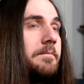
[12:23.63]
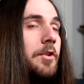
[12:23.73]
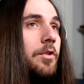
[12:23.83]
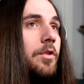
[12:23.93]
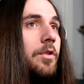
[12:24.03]

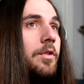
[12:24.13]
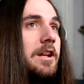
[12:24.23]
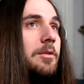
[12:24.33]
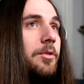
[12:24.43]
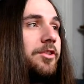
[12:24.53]
Or
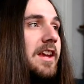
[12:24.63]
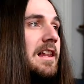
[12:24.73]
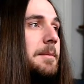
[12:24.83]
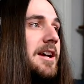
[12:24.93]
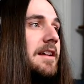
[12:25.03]
kill more
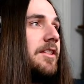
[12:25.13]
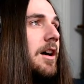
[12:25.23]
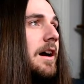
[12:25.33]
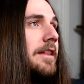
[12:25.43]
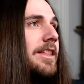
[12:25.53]
Skelly-mans.
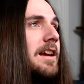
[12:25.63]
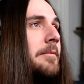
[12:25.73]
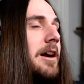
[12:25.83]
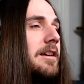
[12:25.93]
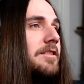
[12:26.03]
I think I
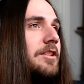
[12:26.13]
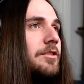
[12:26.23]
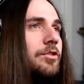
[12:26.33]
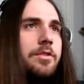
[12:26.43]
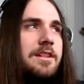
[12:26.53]
might continue
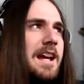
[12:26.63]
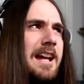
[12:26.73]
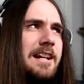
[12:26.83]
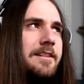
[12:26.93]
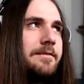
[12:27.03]
talking to Eddie.